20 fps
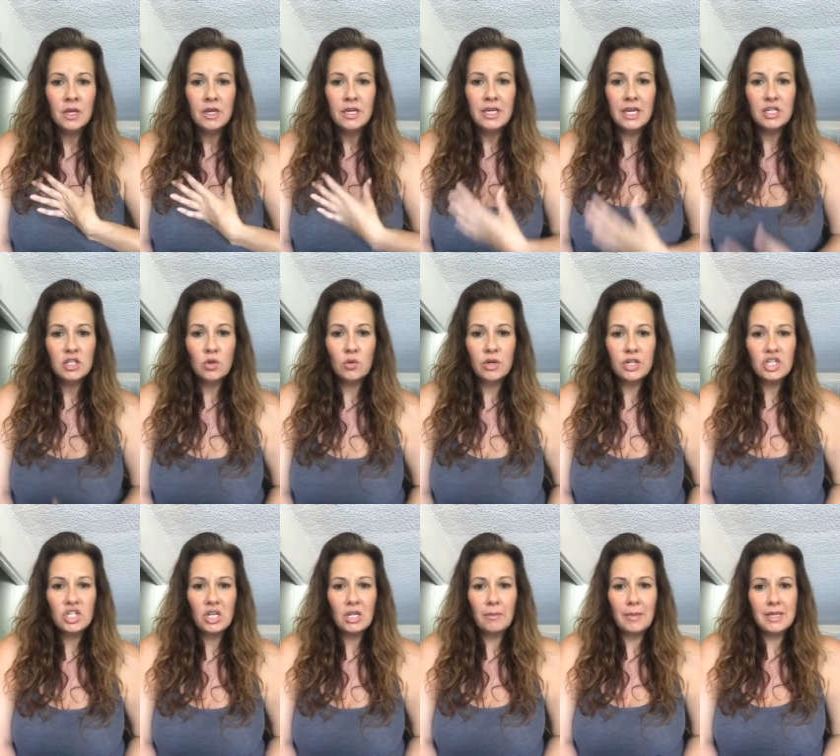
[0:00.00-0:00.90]

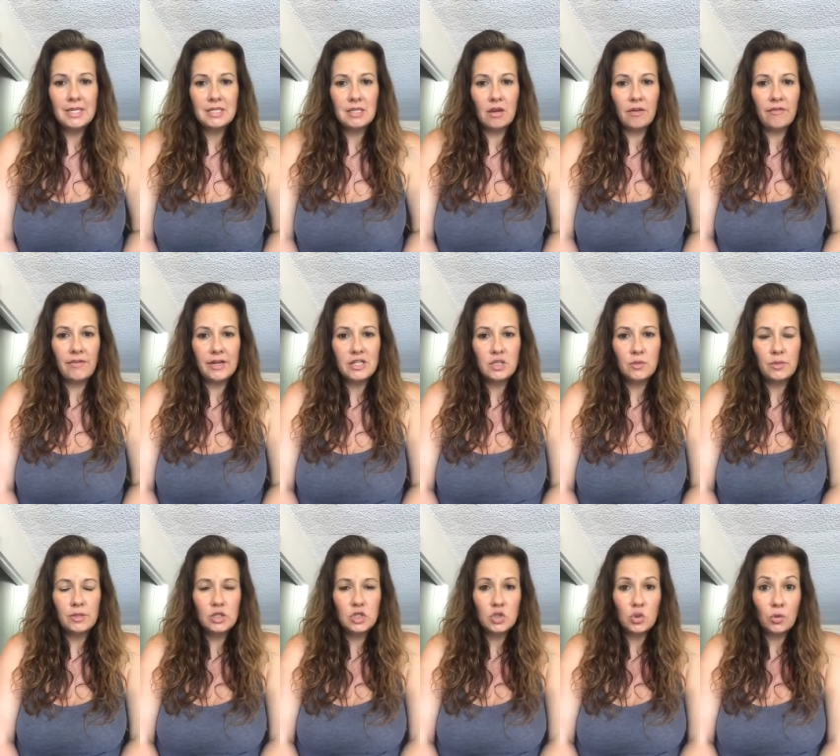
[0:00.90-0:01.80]
has
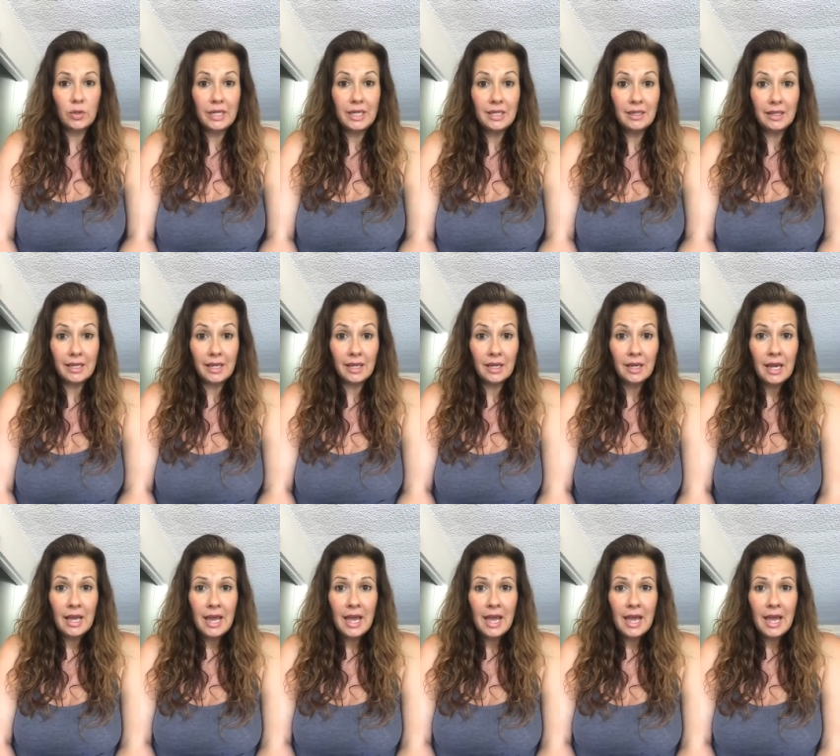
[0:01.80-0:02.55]
been so healing.